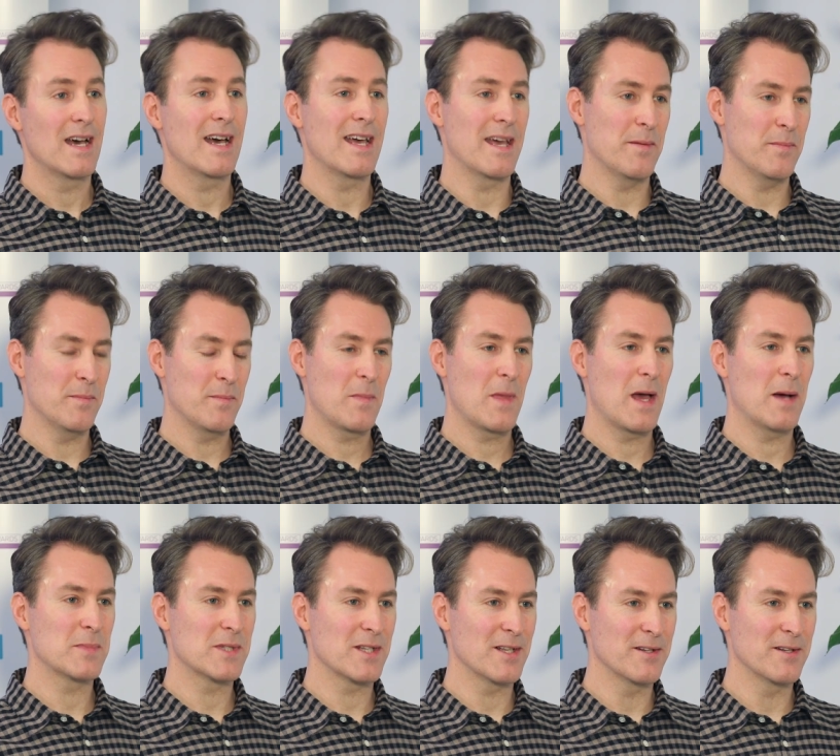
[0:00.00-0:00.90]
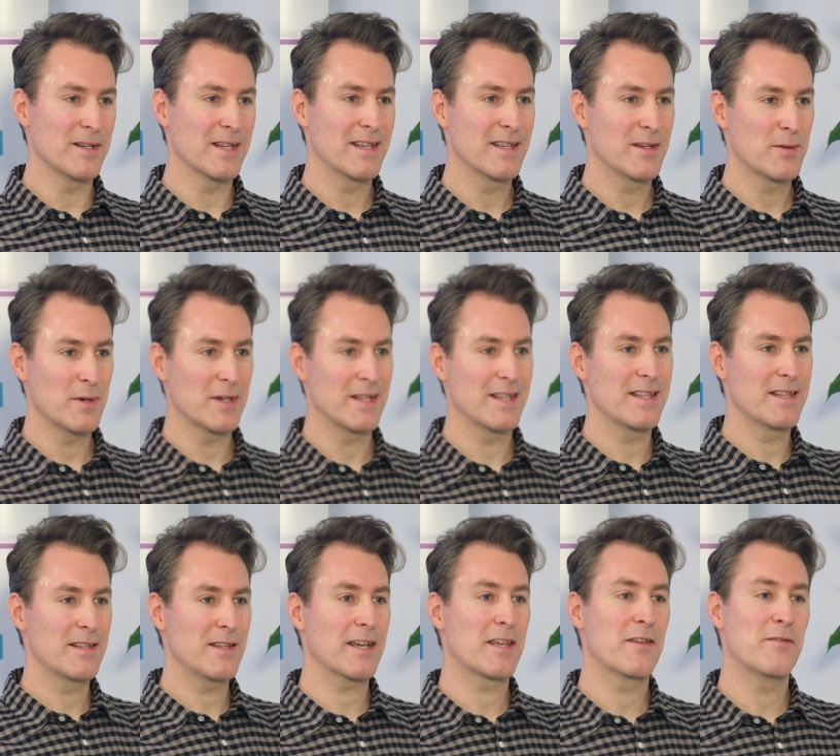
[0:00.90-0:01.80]
Yep, absolutely. Well,
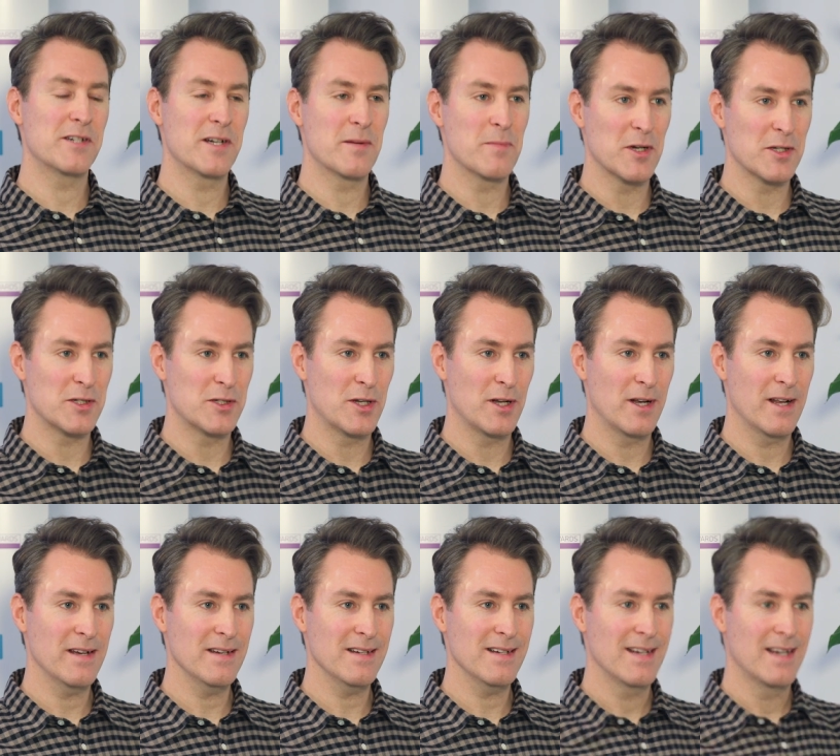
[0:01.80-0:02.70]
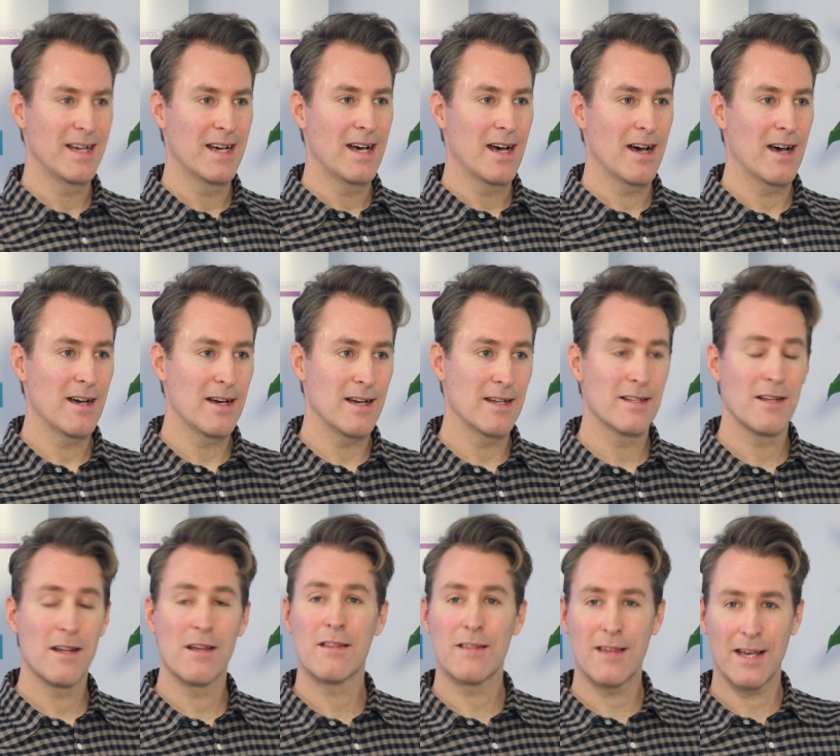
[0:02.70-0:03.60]
thank you very much, Julia,
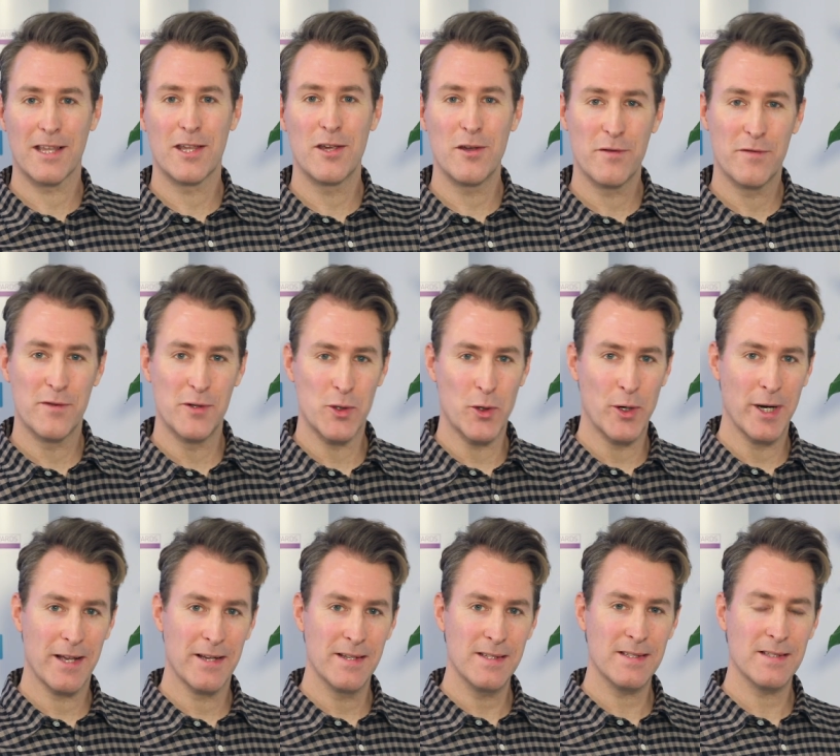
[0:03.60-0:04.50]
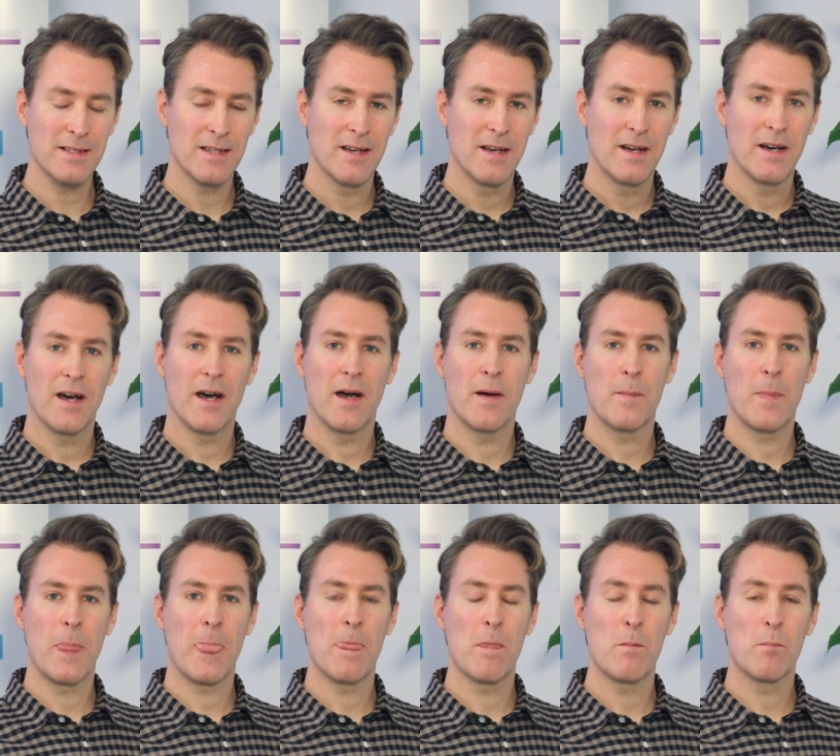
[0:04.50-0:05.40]
and thank you for joining us.
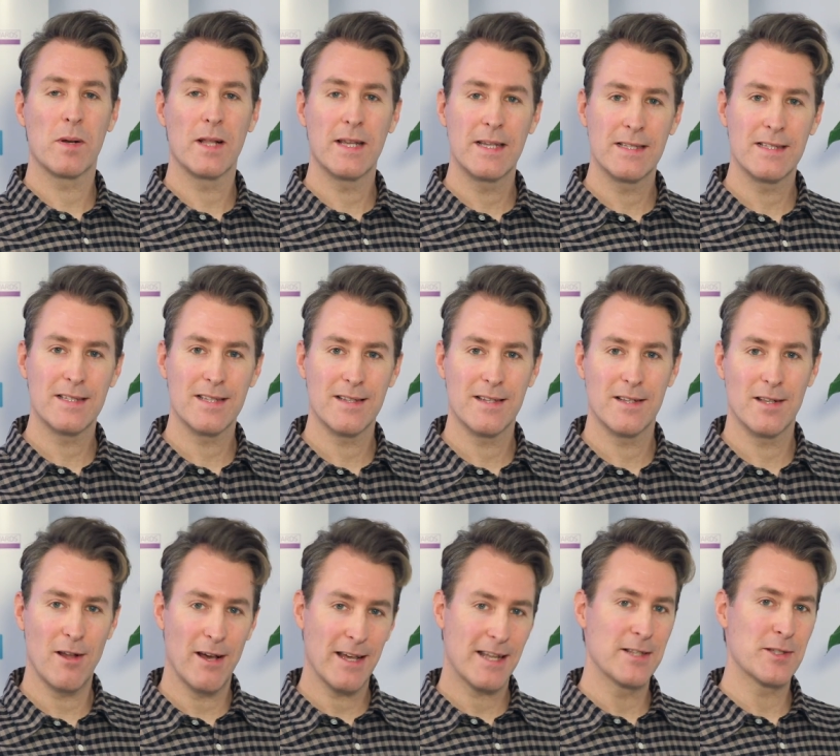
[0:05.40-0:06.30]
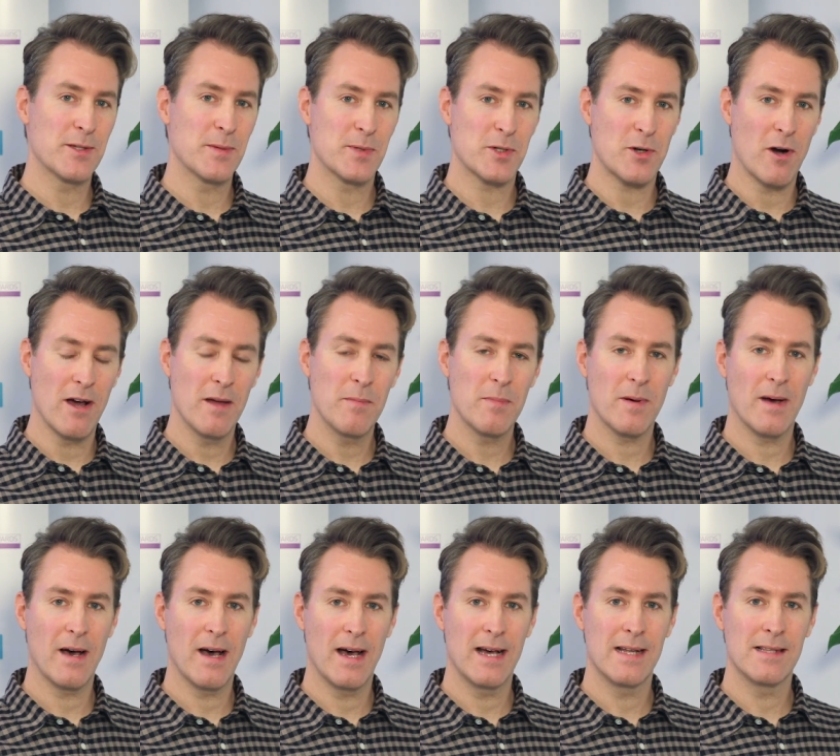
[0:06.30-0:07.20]
Please like and
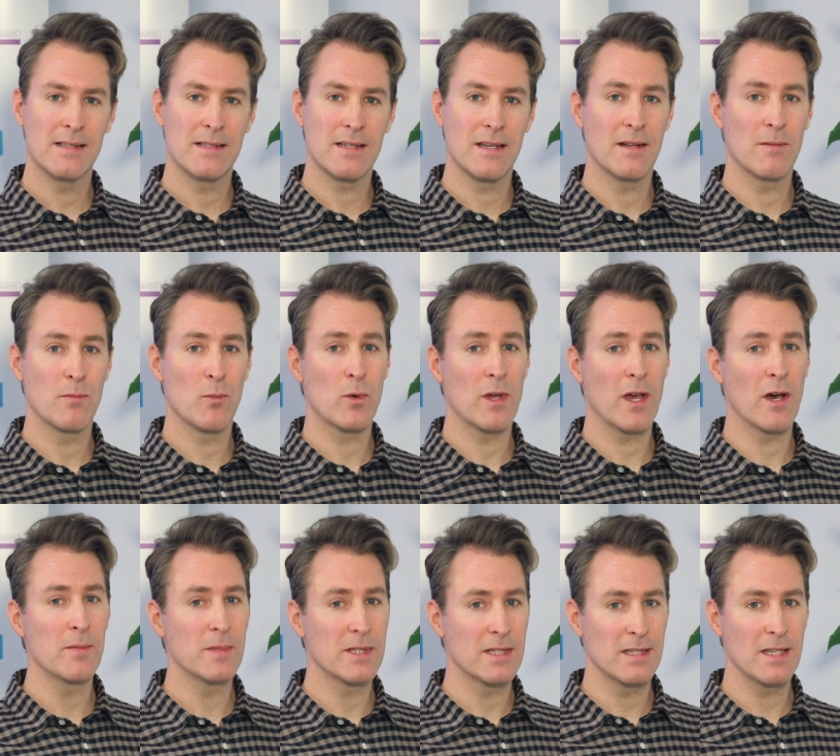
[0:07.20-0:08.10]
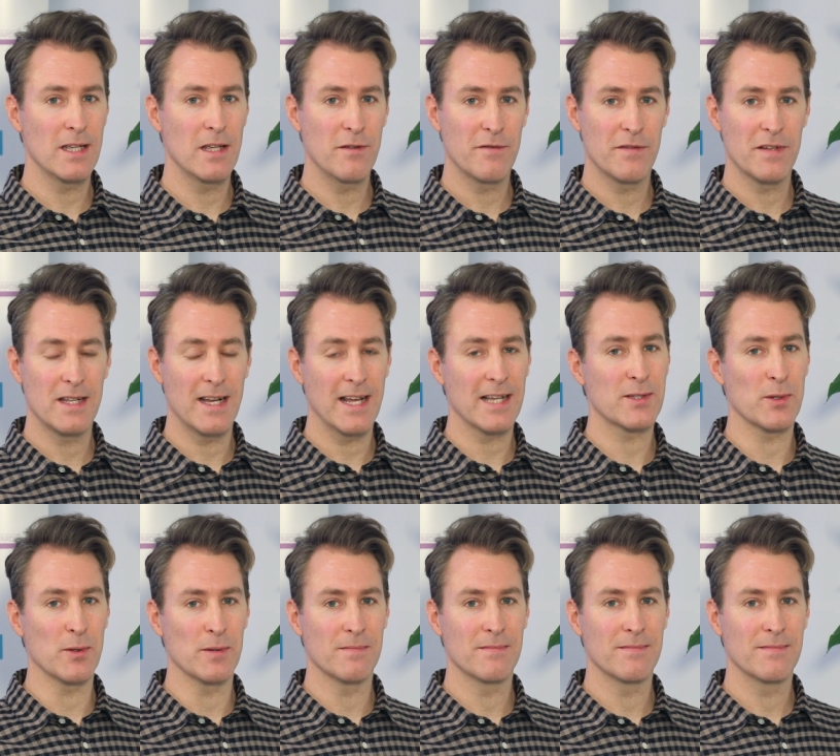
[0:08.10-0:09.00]
subscribe, and we hope to see you for the
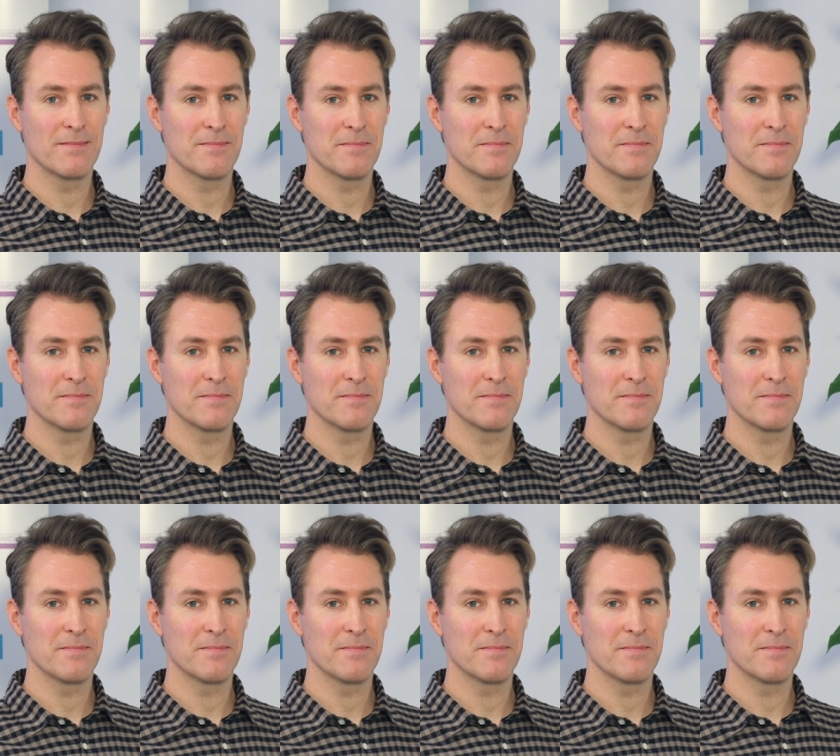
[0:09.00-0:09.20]
next one.